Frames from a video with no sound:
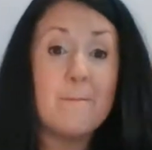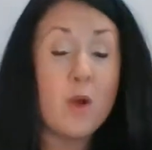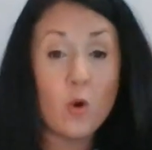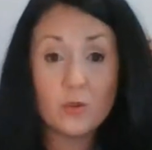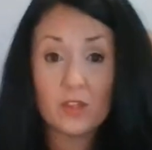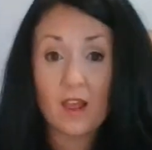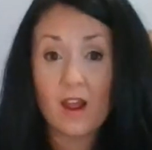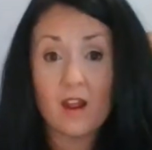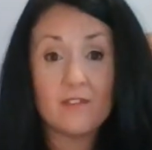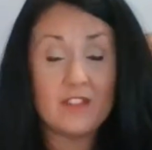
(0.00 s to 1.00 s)
Both
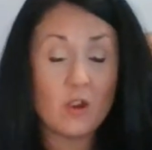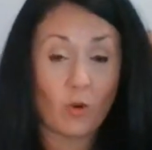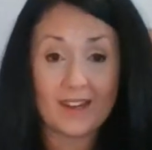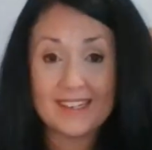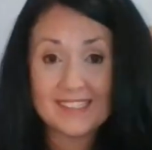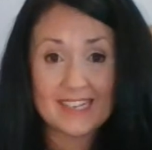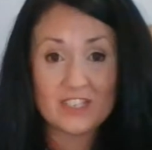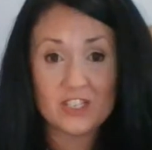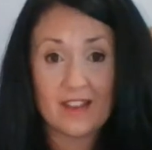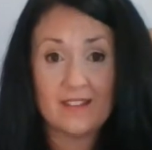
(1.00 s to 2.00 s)
of the
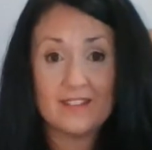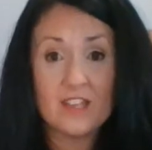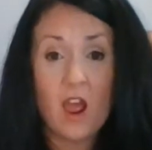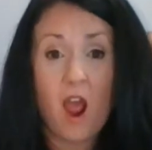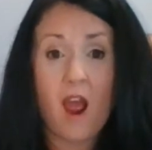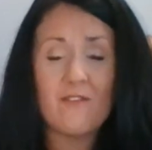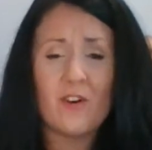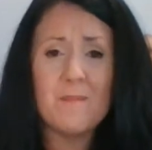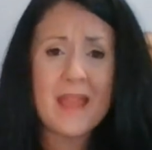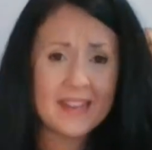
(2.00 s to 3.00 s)
organizations
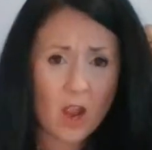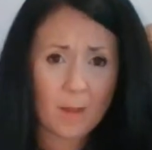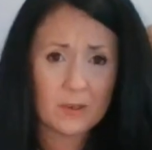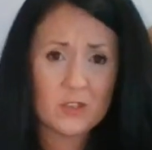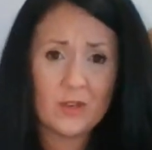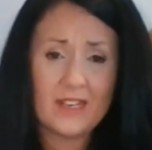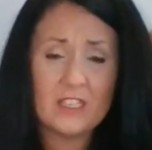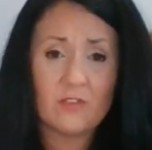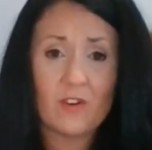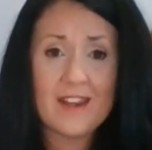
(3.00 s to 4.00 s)
offer many
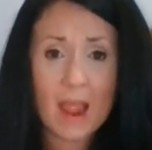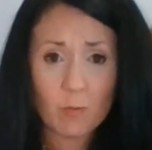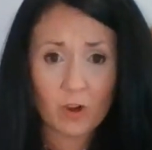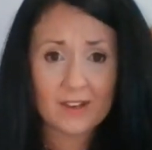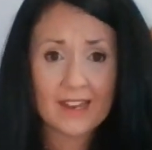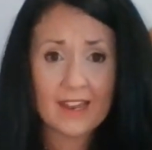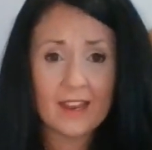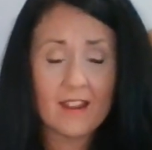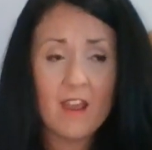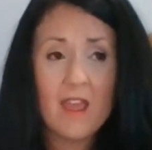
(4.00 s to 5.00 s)
opportunities for
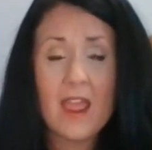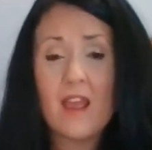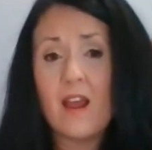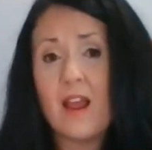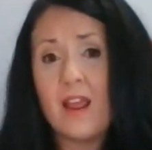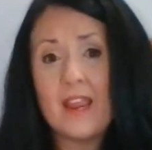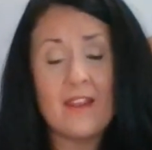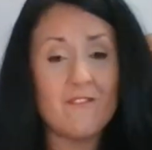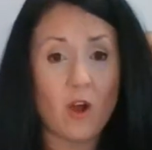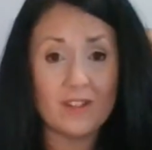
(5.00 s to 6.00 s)
networking,
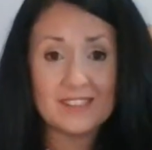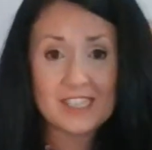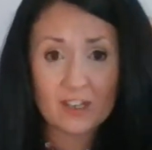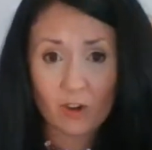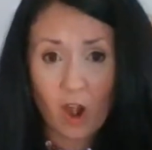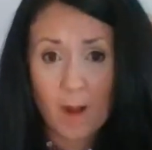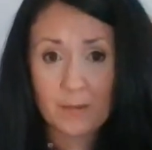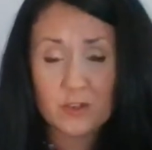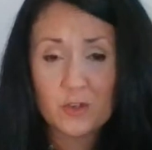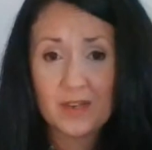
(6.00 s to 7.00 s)
and volunteer
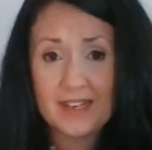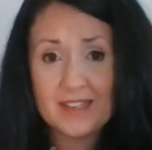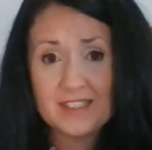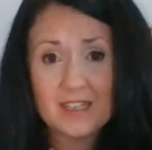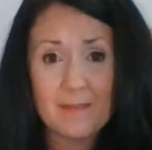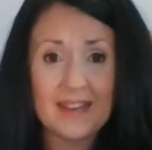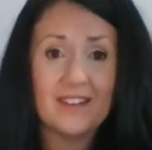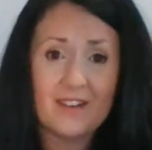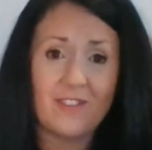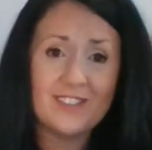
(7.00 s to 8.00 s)
opportunities to make a
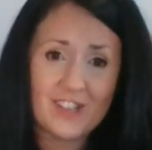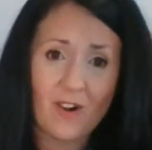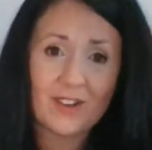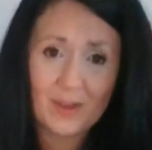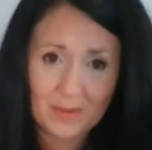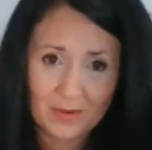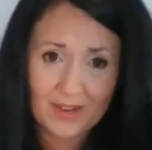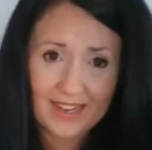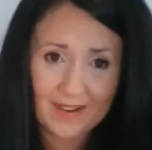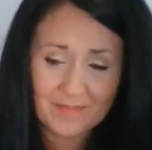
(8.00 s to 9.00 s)
difference in our
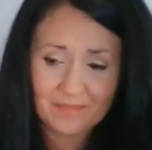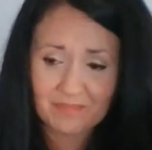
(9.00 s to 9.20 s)
community.